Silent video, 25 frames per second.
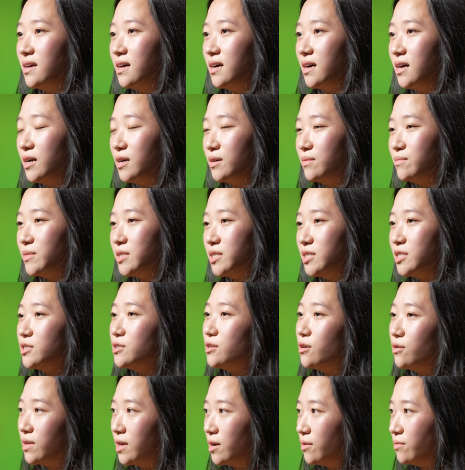to
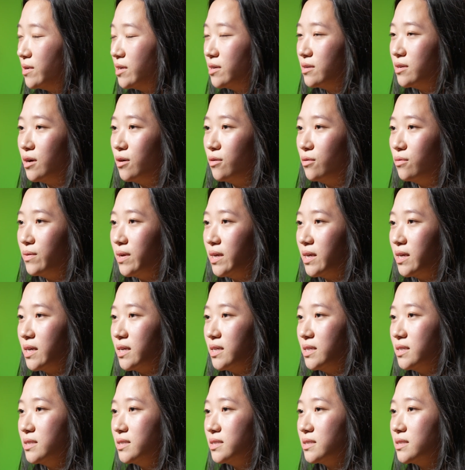know that we, you know, we
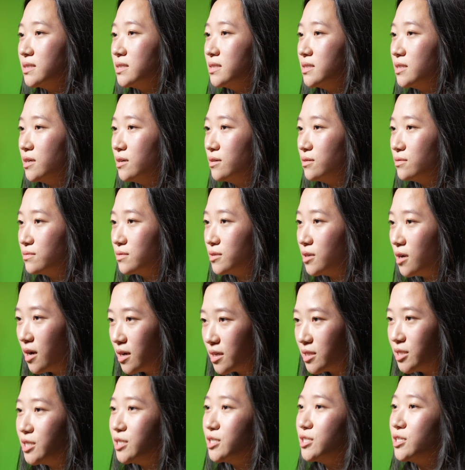can, you know,
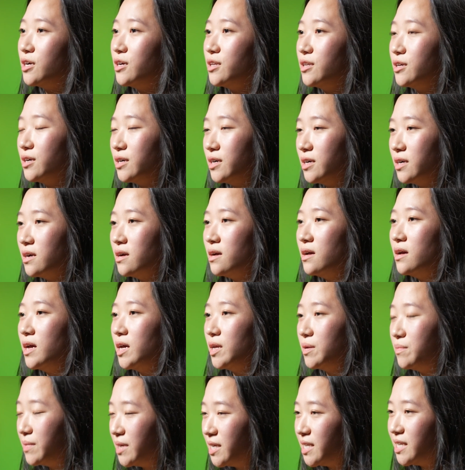talk to each other,
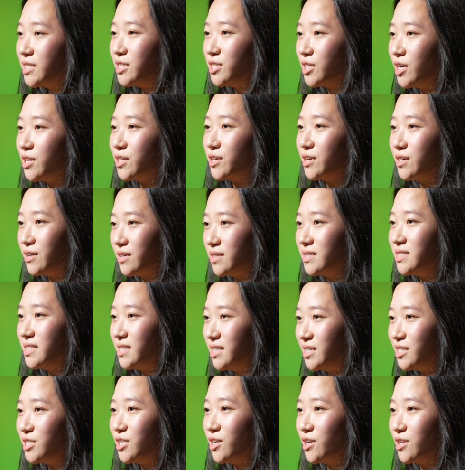and meet each other, and
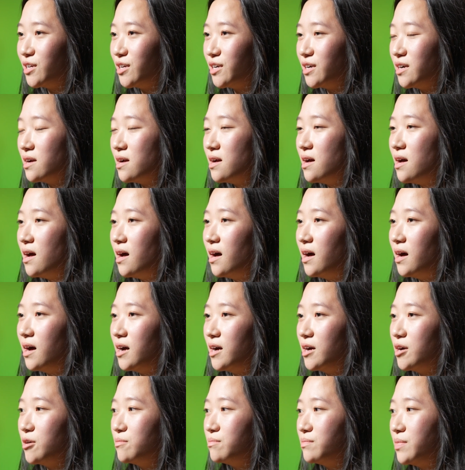see each other.
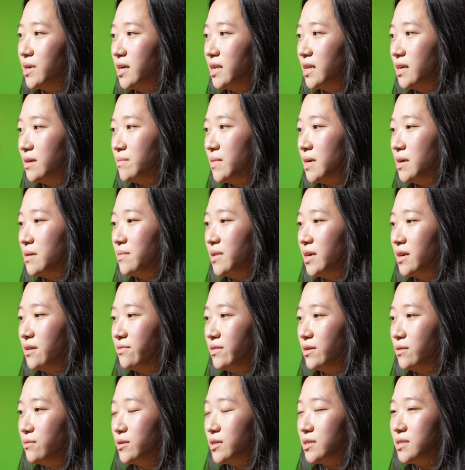But maybe if
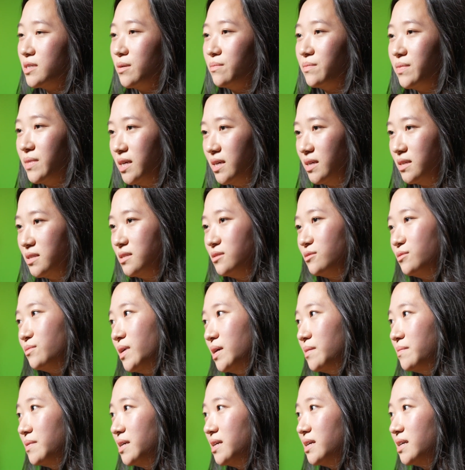it were something to
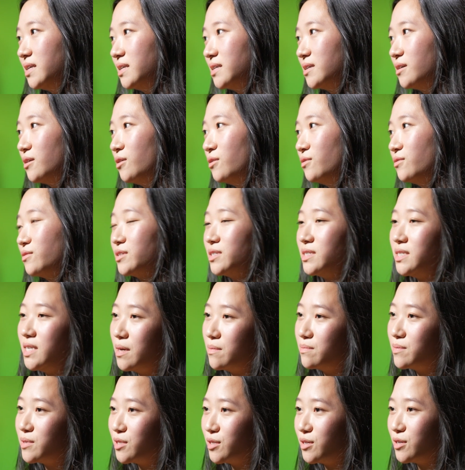maybe
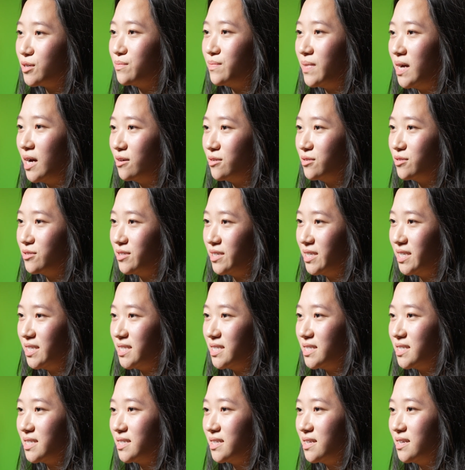overstep certain
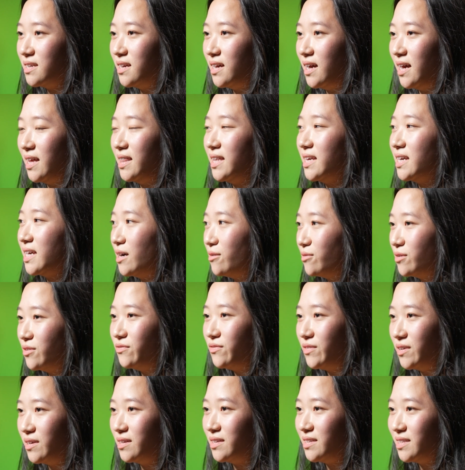boundaries, I think I would
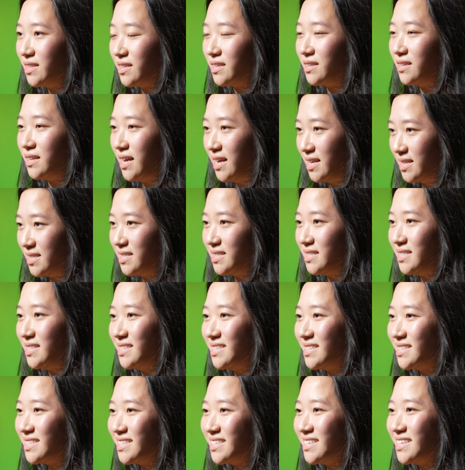feel a little
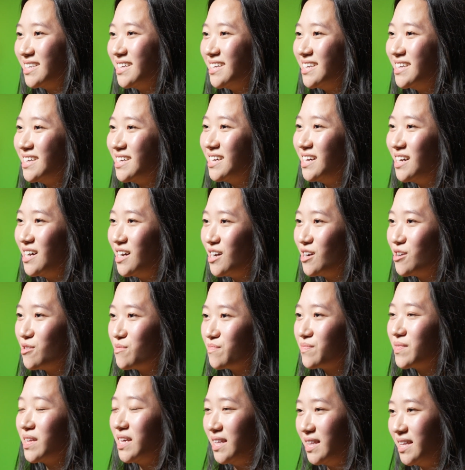hesitant
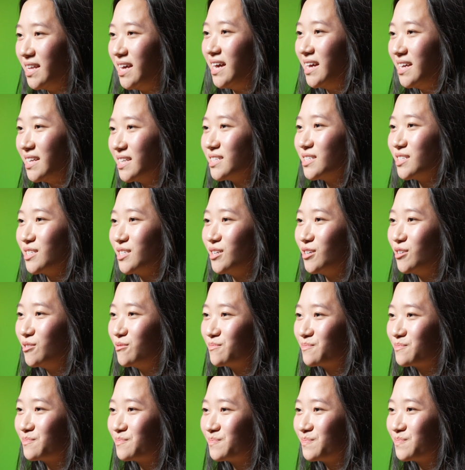in that. So